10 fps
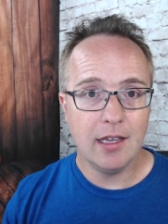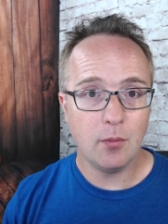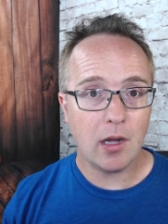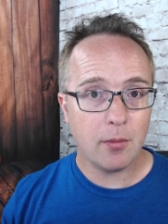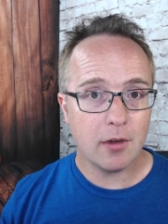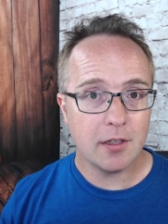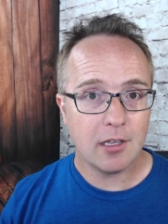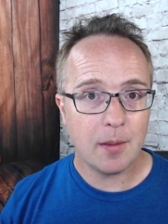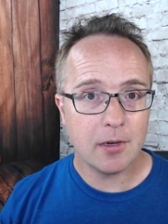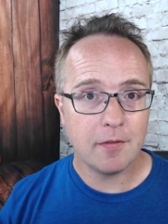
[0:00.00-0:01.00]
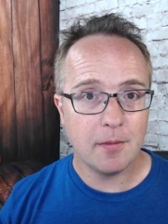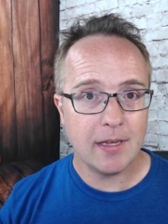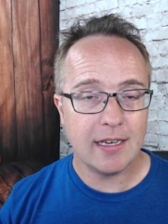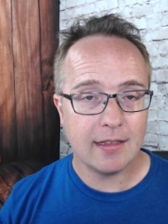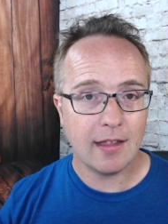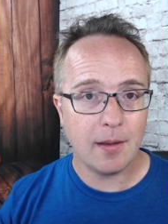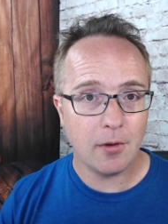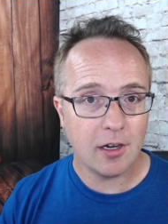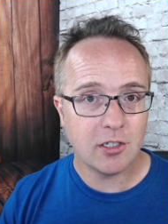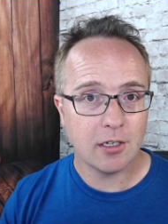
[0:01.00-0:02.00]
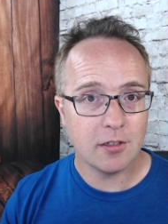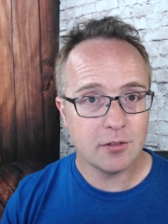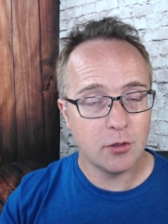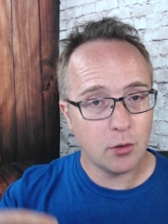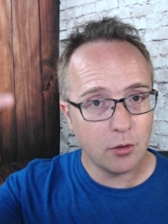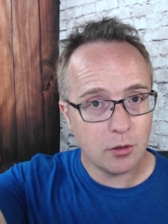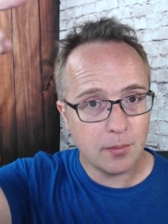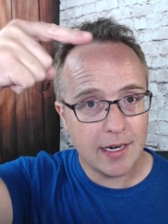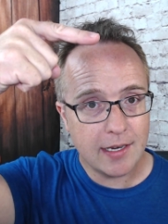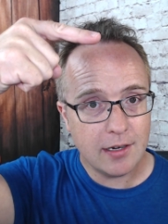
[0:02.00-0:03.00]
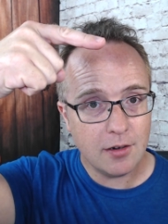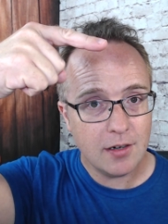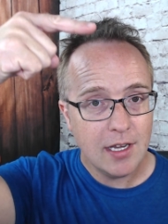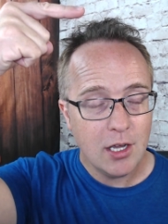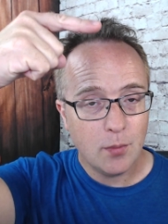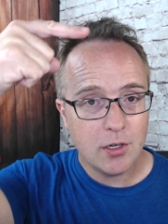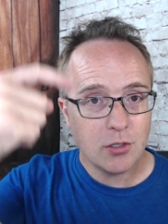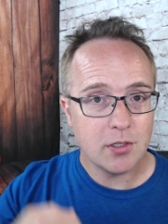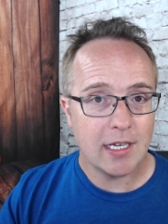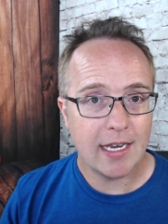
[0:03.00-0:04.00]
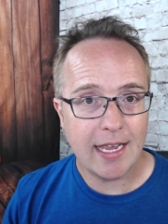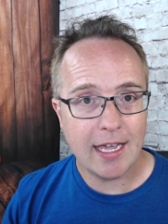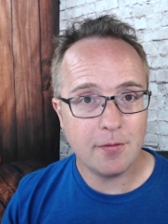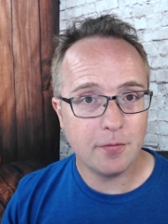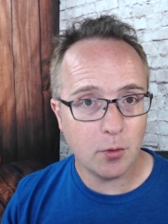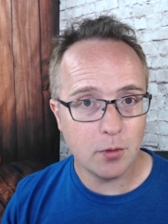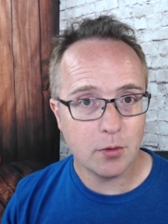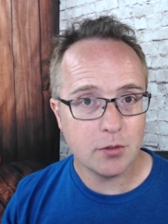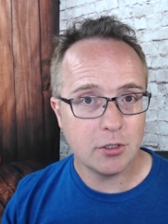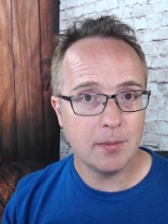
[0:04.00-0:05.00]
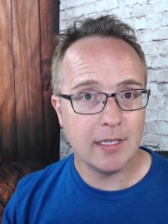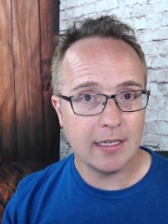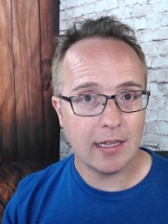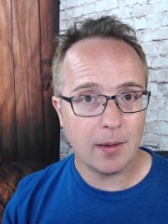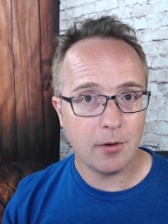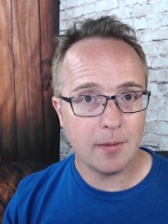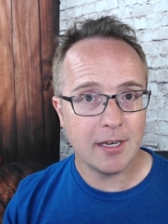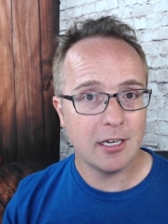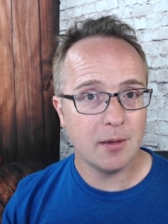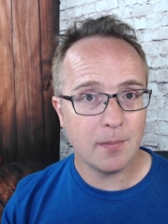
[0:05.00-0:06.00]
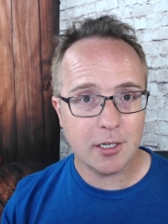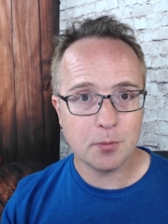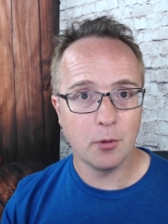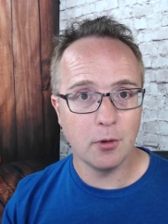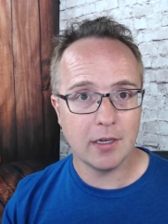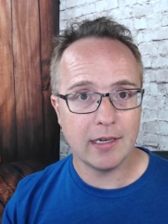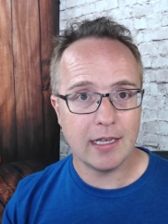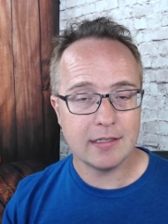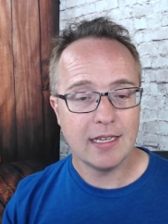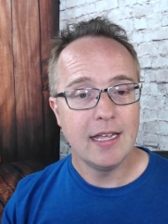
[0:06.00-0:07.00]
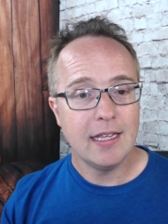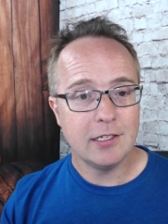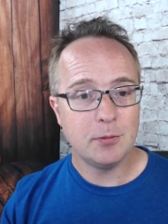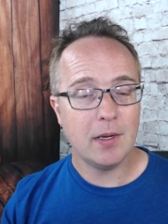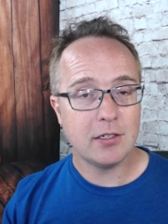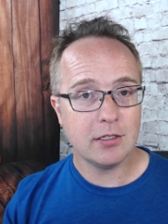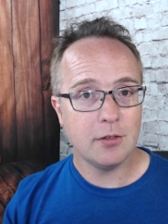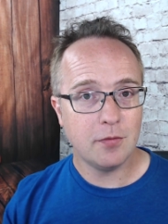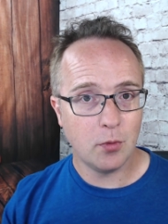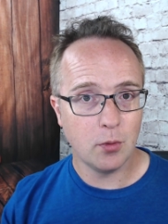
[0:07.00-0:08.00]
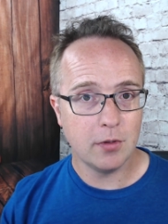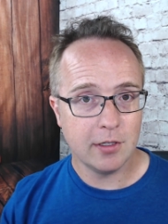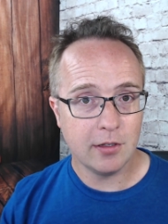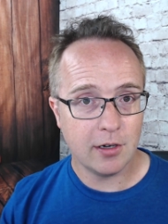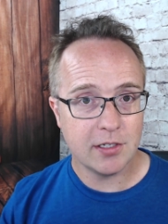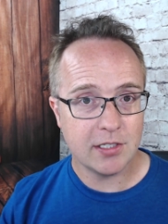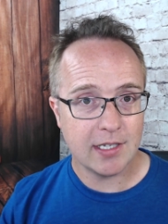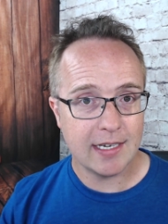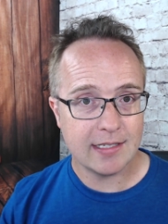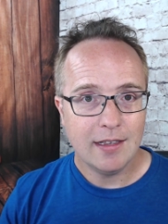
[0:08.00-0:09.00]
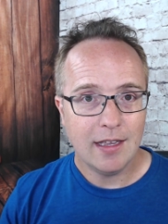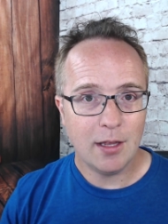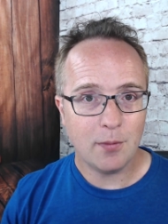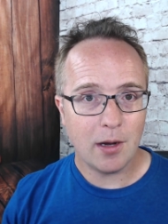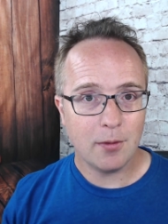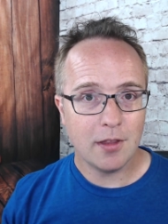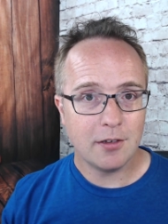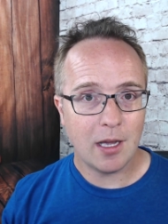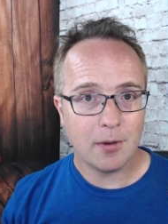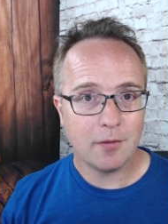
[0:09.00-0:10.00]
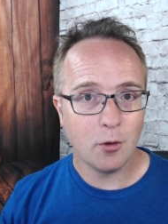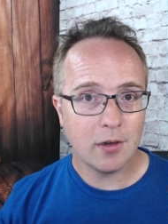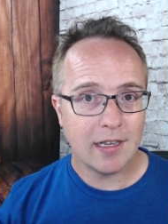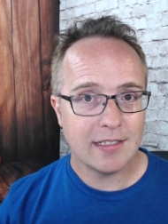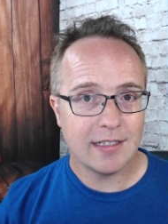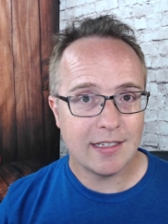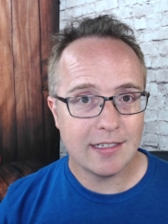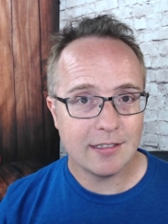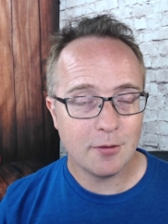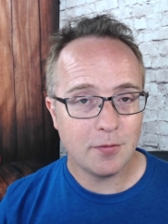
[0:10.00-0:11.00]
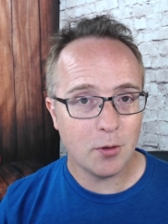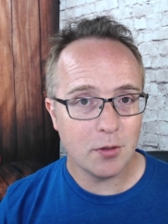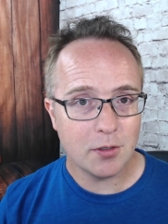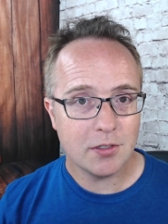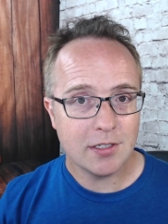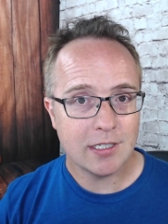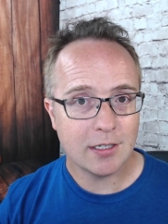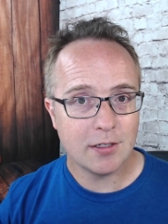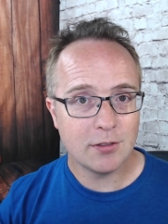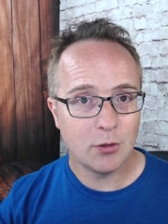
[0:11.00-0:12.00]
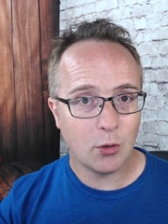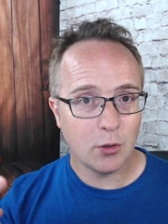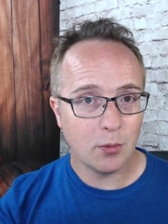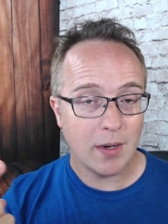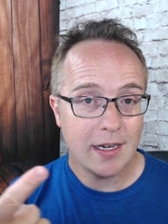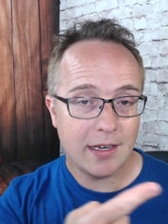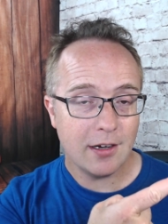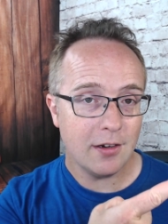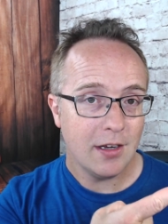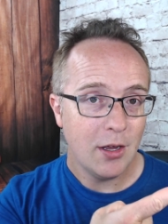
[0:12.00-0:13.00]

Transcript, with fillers: And while we're on the topic of the media library, check out this tutorial right here, which shows you how to add folders to media library, making it much more organized, especially for large sites. And while we're on the topic of organizing things into folders, check out this tutorial right here,